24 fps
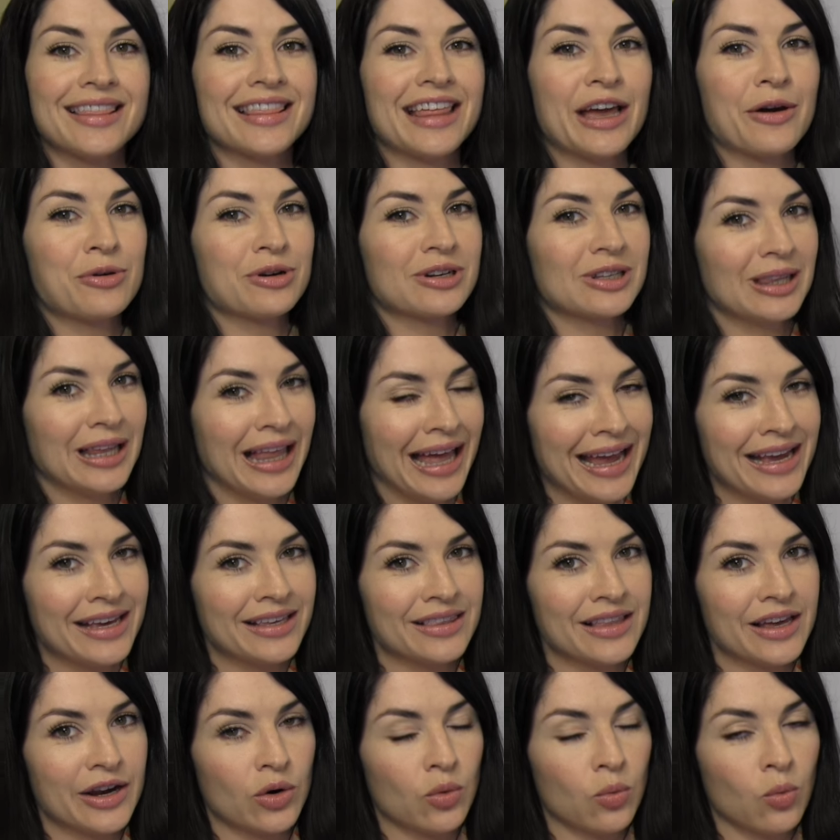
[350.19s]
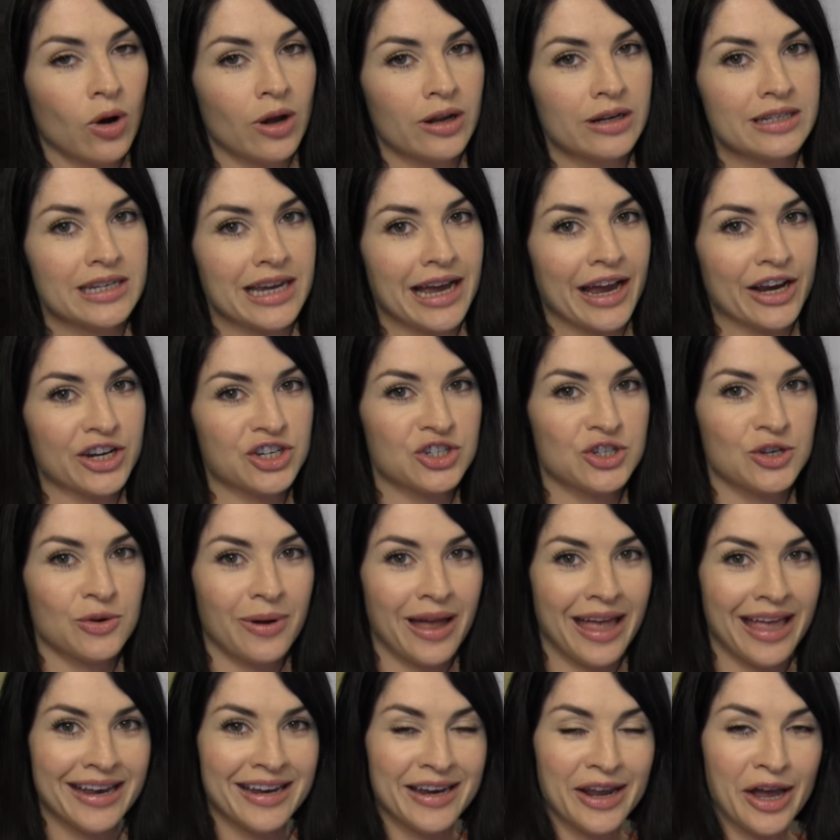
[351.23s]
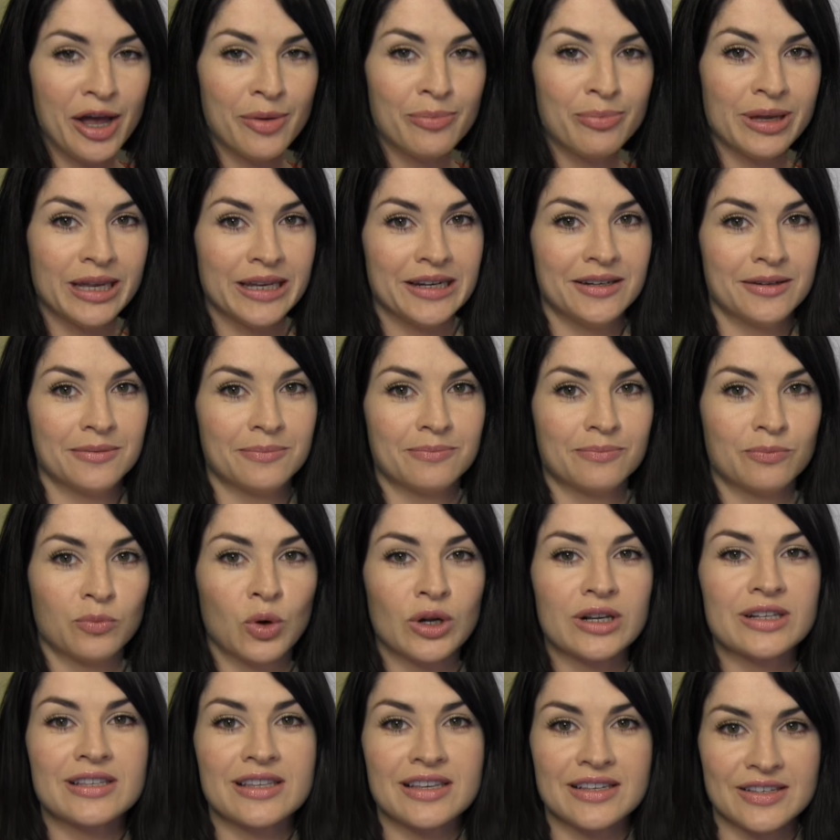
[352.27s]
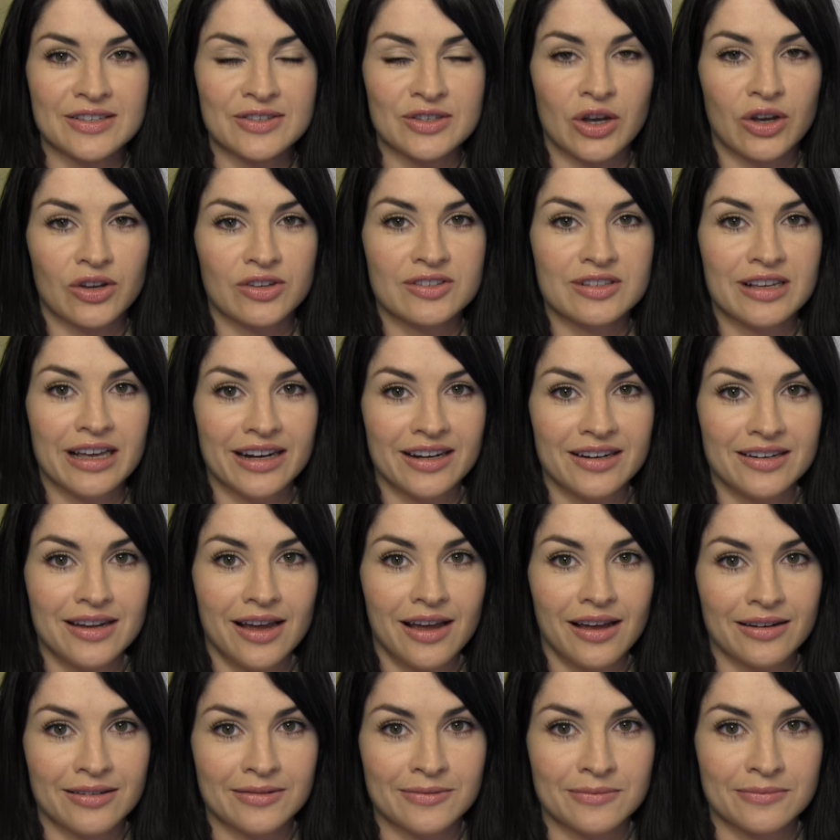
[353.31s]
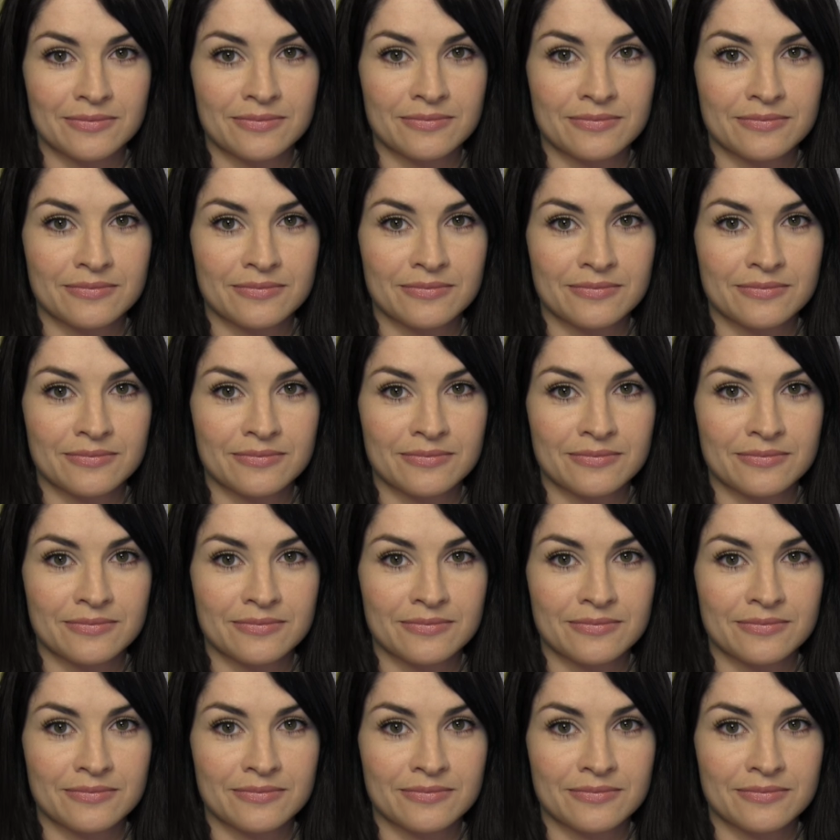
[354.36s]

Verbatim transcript: they would like their one dash to end up in once this is all said and done.